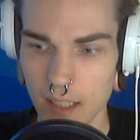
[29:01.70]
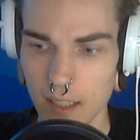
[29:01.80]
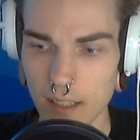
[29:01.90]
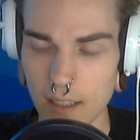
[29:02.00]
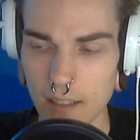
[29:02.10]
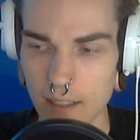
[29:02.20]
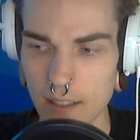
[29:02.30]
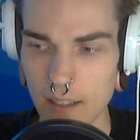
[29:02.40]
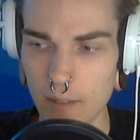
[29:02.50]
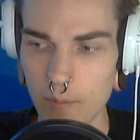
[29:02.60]

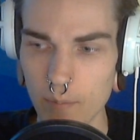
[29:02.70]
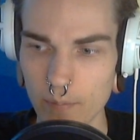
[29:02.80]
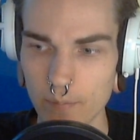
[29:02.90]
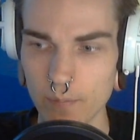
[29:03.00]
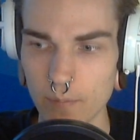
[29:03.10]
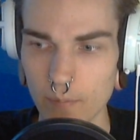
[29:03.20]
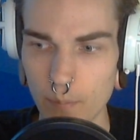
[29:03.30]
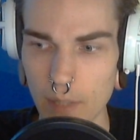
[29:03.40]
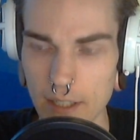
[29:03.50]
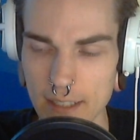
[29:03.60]
on
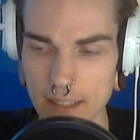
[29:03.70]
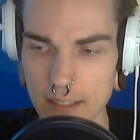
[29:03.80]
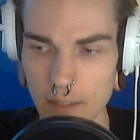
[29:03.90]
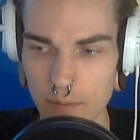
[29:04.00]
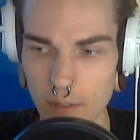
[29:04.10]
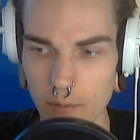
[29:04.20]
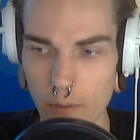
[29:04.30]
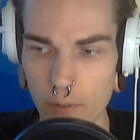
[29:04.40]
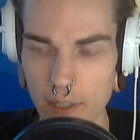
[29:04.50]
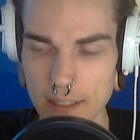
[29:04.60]
parties to have fun with
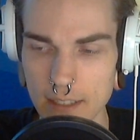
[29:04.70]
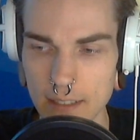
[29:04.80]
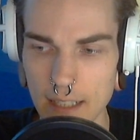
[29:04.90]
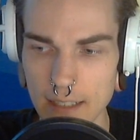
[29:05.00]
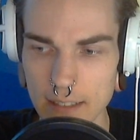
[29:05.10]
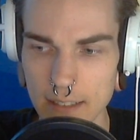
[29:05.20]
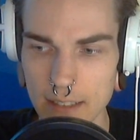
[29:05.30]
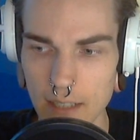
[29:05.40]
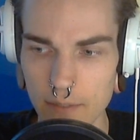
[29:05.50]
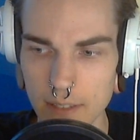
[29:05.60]
friends and dance and
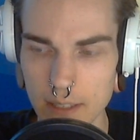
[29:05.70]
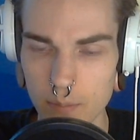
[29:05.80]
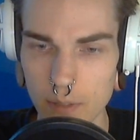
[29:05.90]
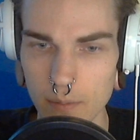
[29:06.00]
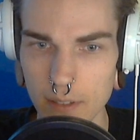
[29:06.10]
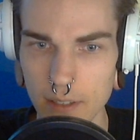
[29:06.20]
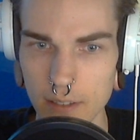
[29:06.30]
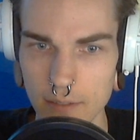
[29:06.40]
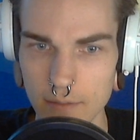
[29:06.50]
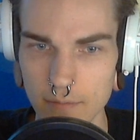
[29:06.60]
stuff, it's probably,
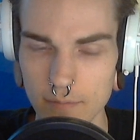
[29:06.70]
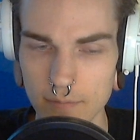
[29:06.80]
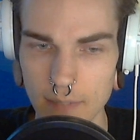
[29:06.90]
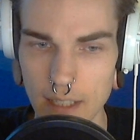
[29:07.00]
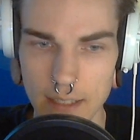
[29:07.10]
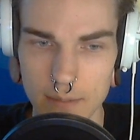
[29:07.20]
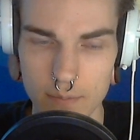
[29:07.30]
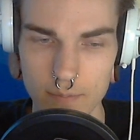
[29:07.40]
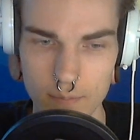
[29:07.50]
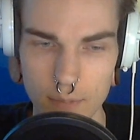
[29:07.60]
yeah, it's
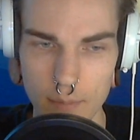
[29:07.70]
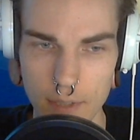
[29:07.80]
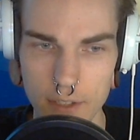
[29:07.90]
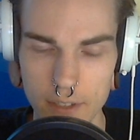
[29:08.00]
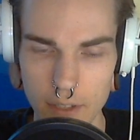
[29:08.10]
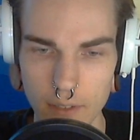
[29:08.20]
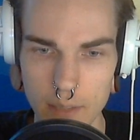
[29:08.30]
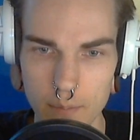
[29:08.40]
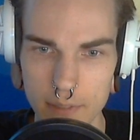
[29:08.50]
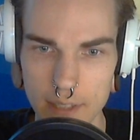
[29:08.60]
pretty much solely
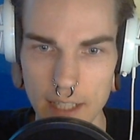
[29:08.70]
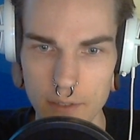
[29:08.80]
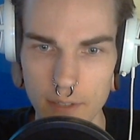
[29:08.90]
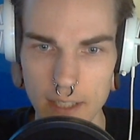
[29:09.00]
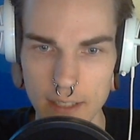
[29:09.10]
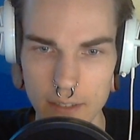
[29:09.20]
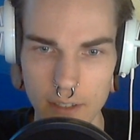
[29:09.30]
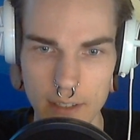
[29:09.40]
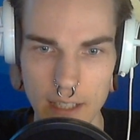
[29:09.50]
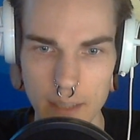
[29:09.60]
psytrance or
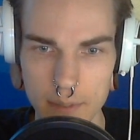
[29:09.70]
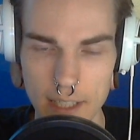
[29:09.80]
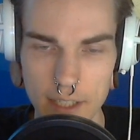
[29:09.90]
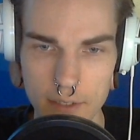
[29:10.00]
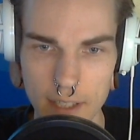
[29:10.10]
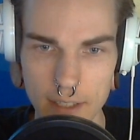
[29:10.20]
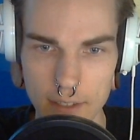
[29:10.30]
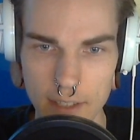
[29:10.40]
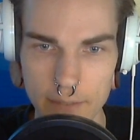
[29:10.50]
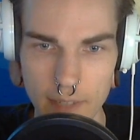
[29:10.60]
dark psytrance
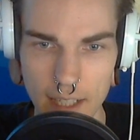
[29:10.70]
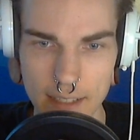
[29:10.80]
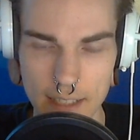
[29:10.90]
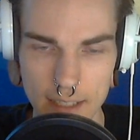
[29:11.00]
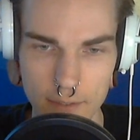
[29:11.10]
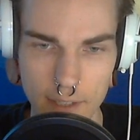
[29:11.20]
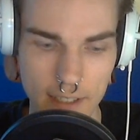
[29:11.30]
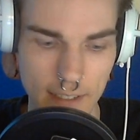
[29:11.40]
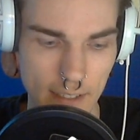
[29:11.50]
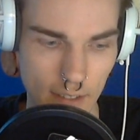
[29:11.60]
or even high-tech
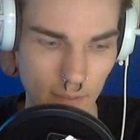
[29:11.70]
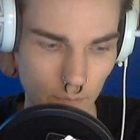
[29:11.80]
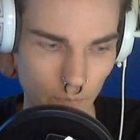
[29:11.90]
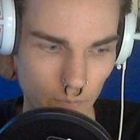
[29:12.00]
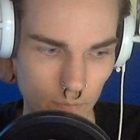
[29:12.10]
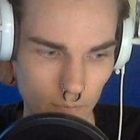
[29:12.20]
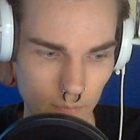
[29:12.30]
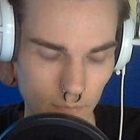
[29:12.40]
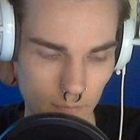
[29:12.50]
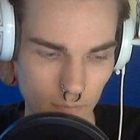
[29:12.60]
trance.
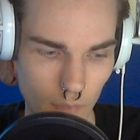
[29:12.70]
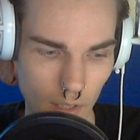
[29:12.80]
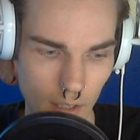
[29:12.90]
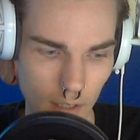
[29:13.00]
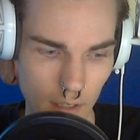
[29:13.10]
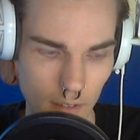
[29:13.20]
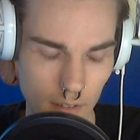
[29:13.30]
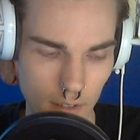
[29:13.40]
And